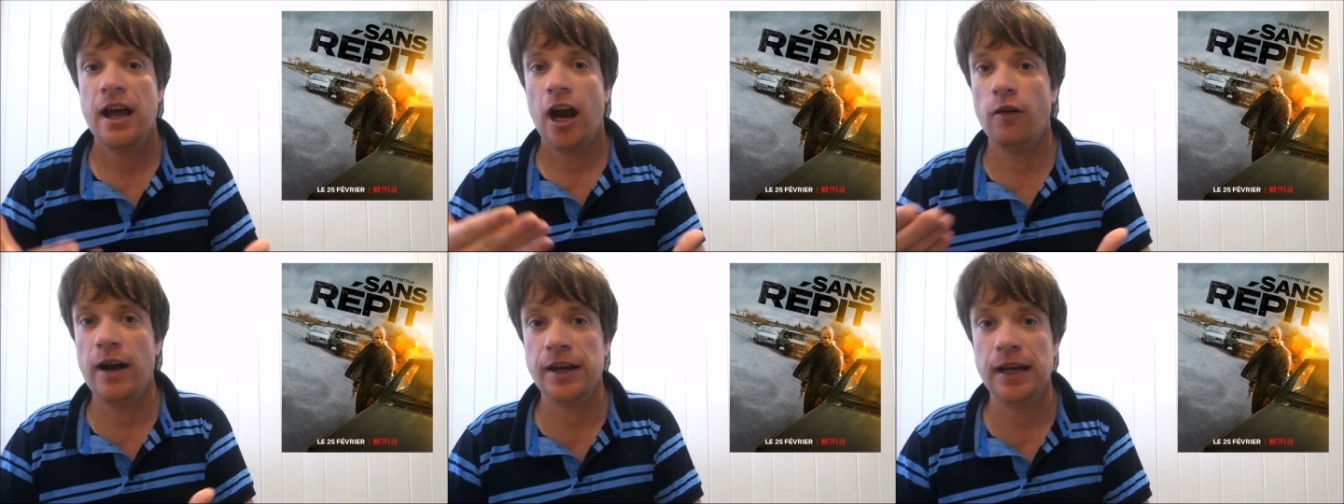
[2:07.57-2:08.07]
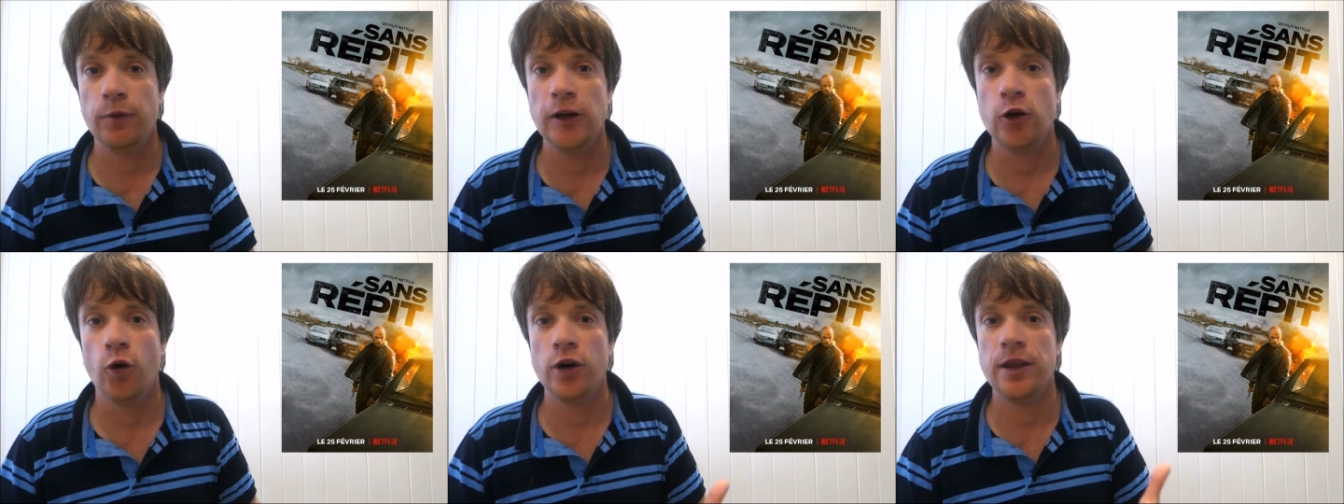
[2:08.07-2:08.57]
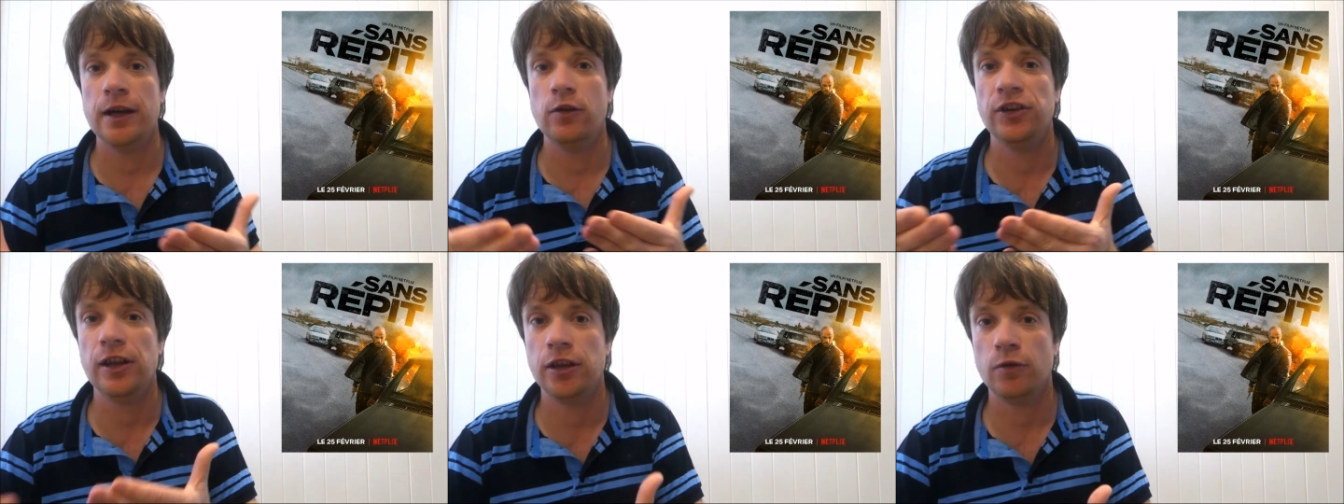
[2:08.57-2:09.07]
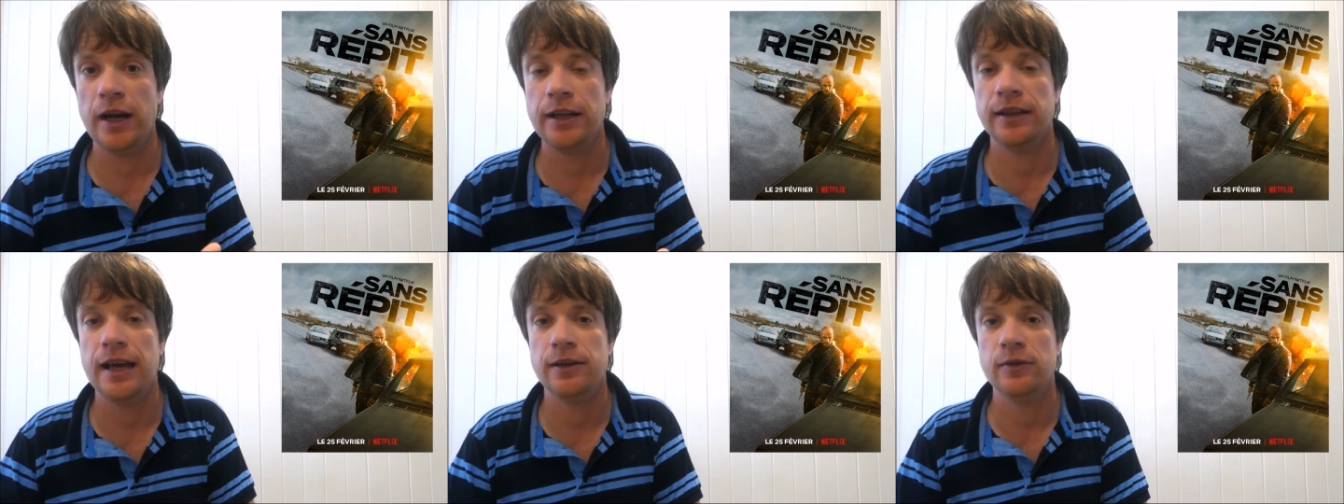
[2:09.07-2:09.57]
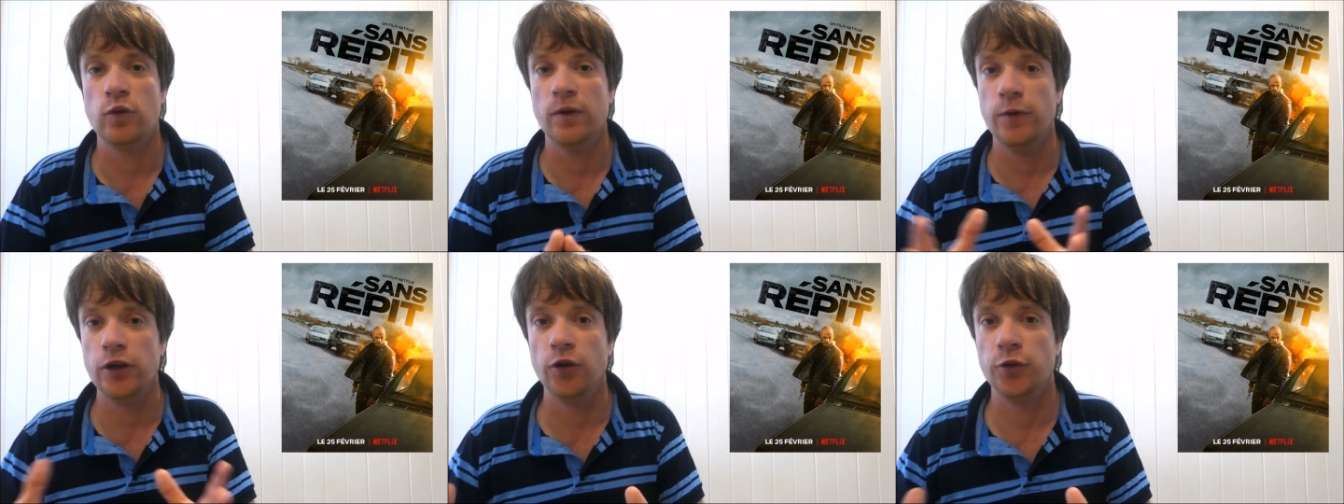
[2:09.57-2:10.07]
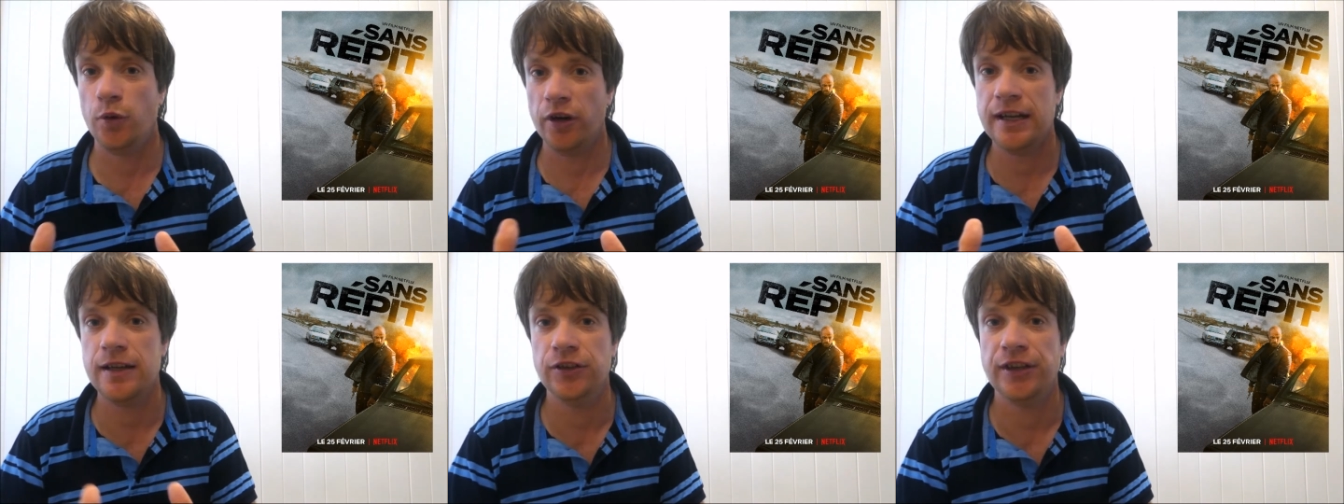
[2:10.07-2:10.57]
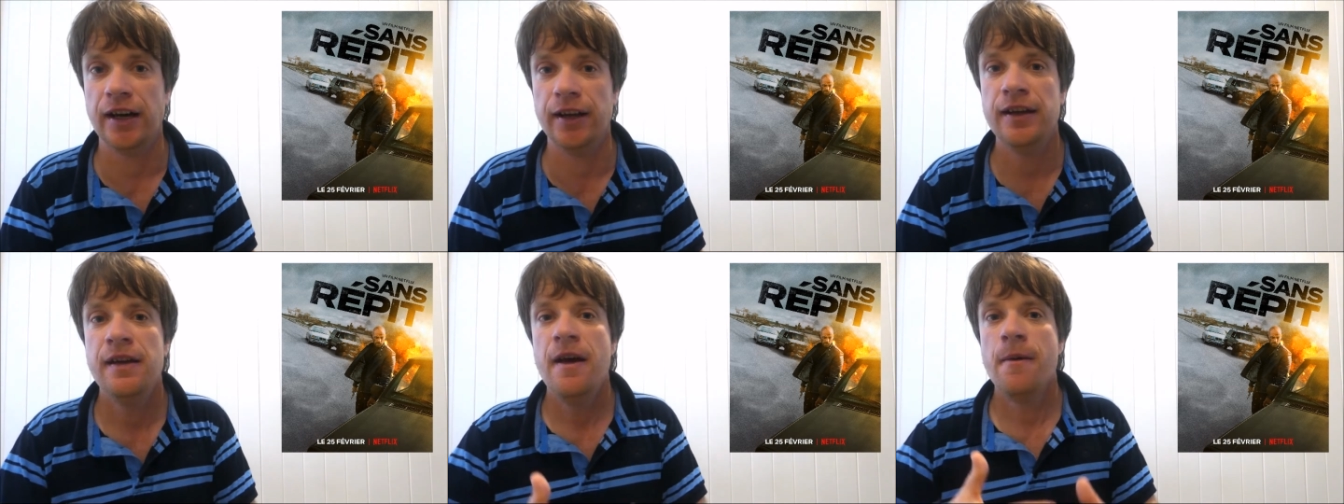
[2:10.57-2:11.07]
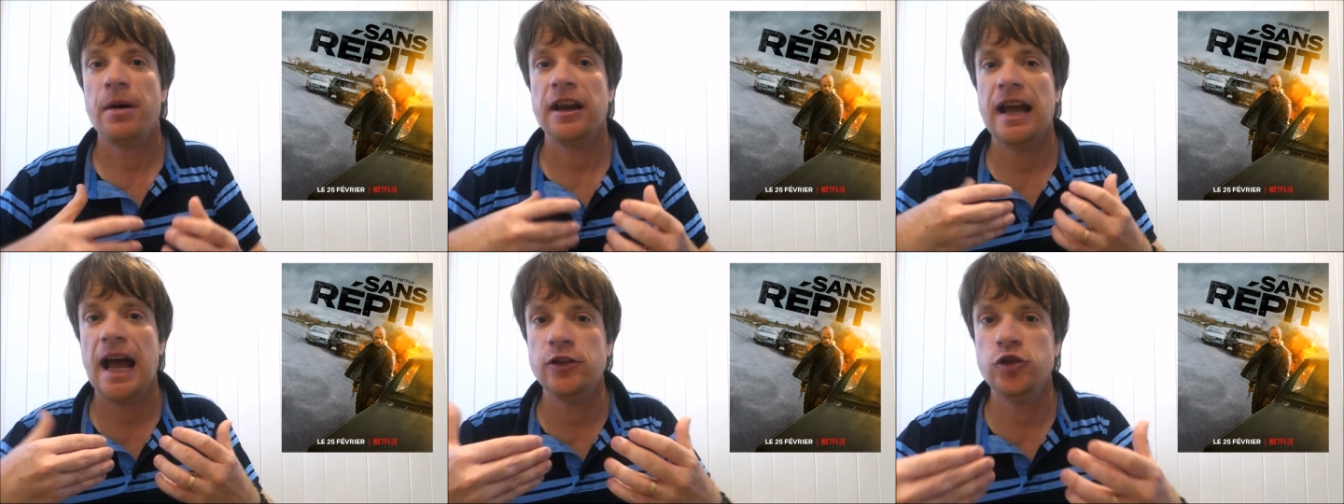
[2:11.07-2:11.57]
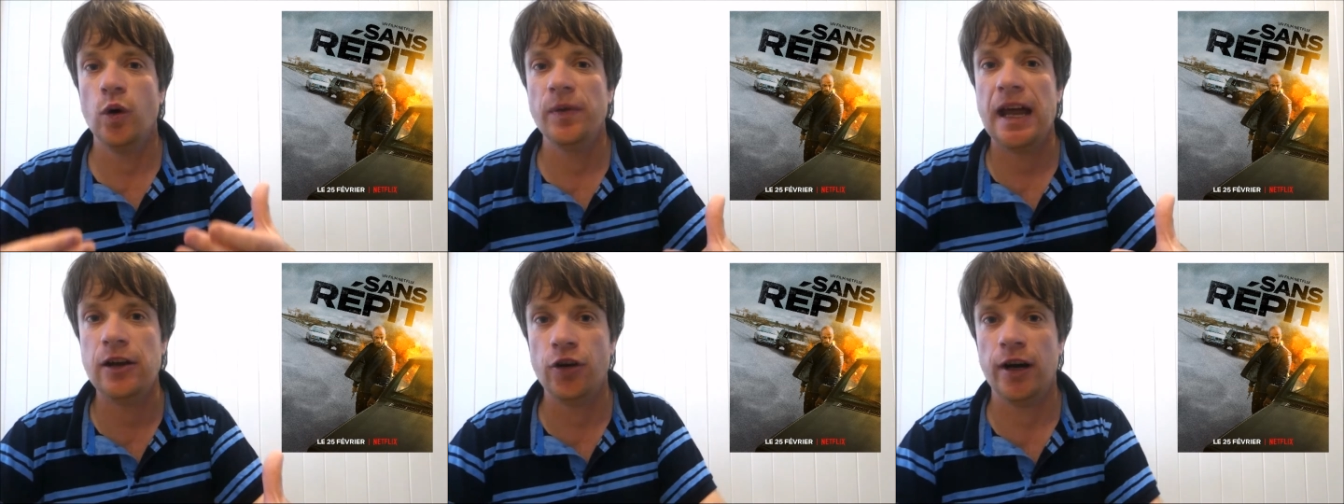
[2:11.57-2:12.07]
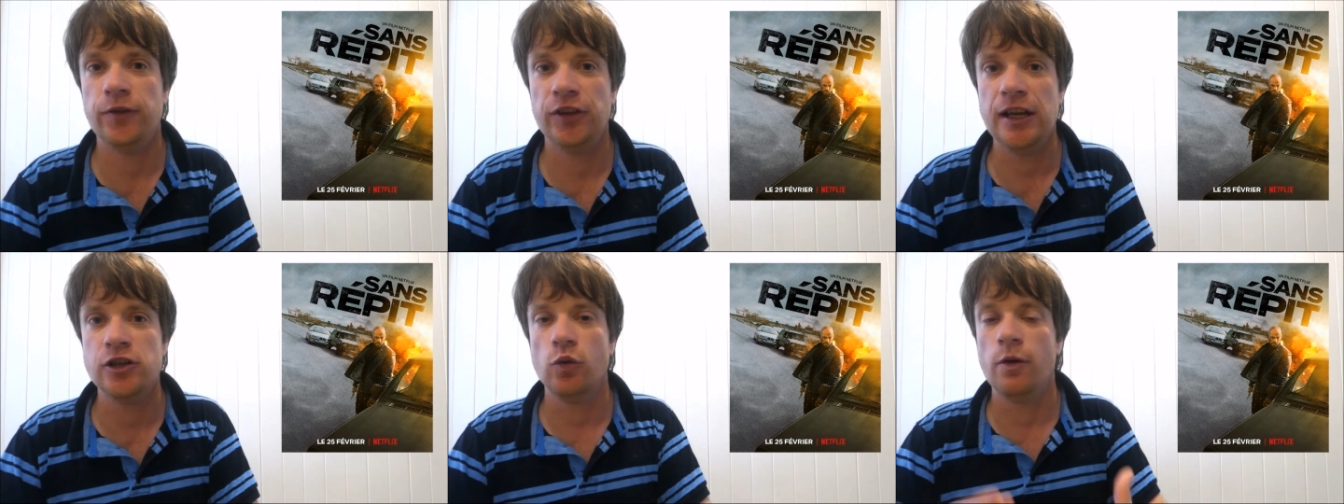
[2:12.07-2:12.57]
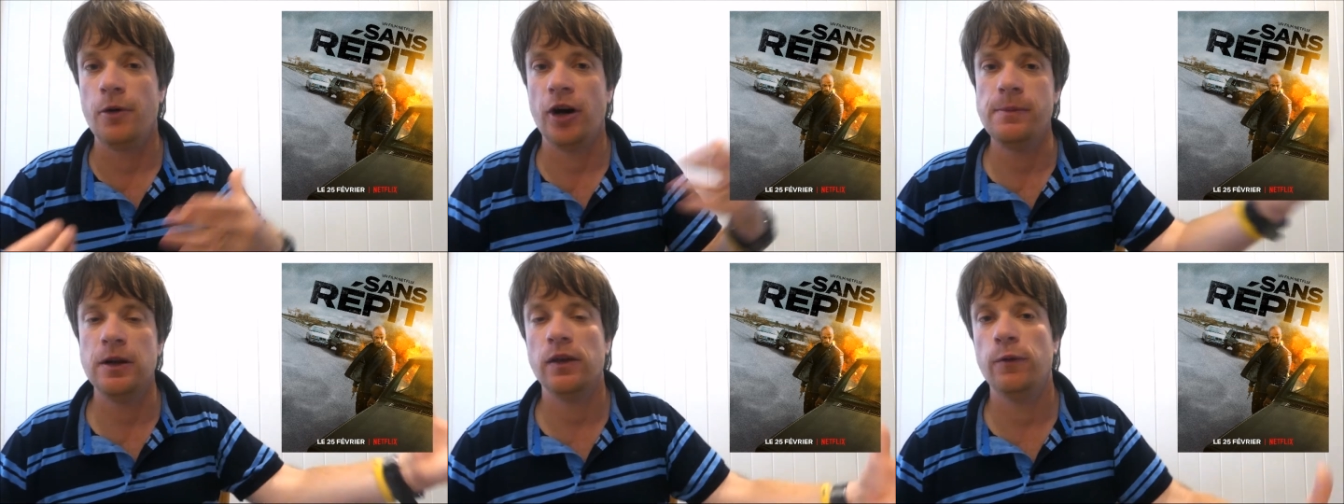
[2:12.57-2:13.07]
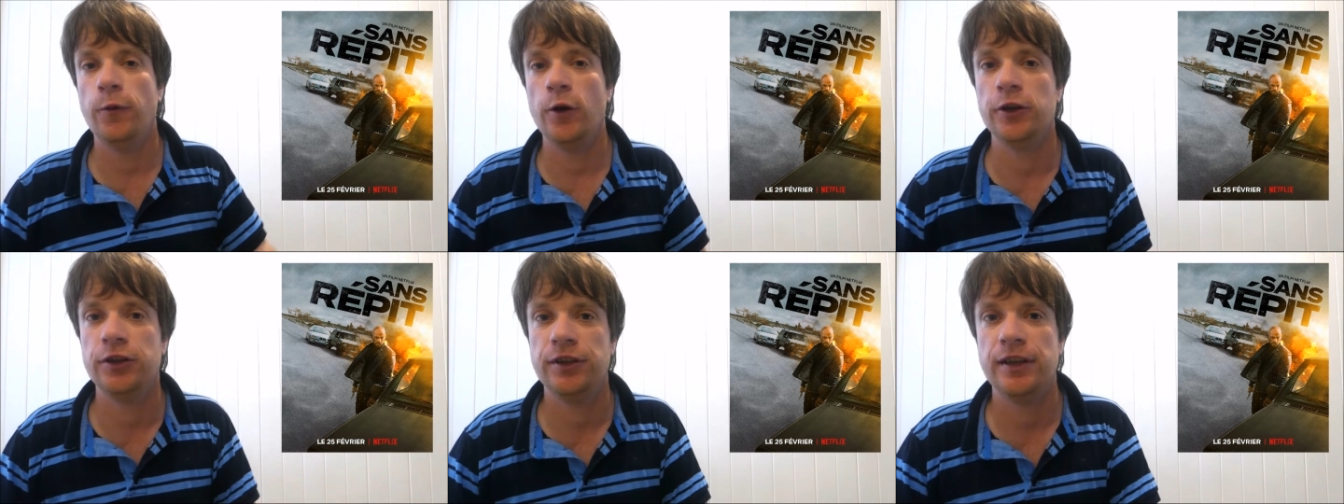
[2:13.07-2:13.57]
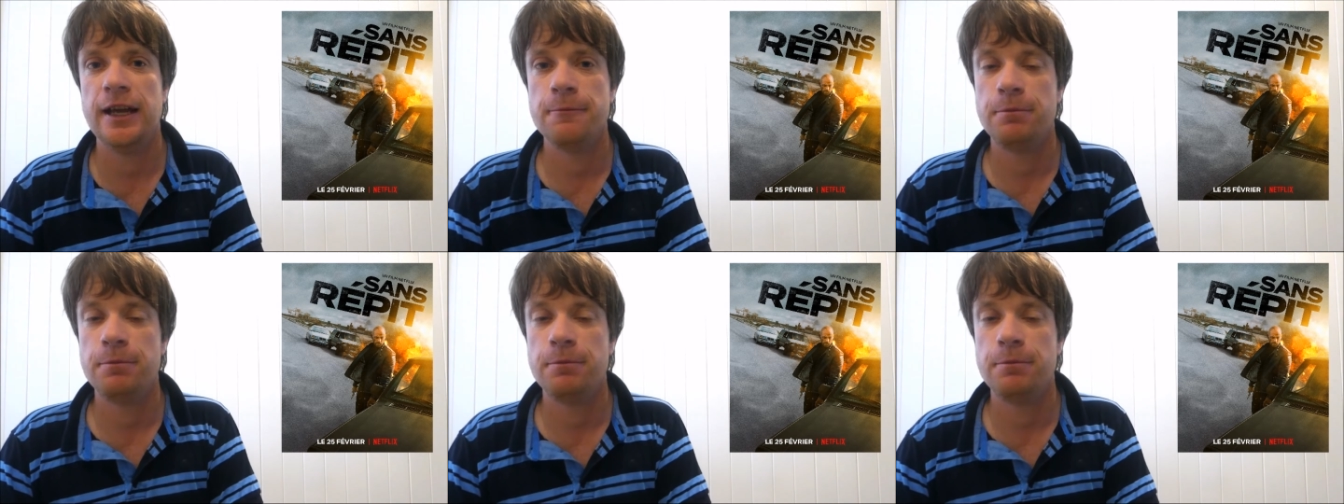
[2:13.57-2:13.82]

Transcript: Around every corner there is a threat that reveals what he has done, but it has you on that knife's edge. It reminded me of the first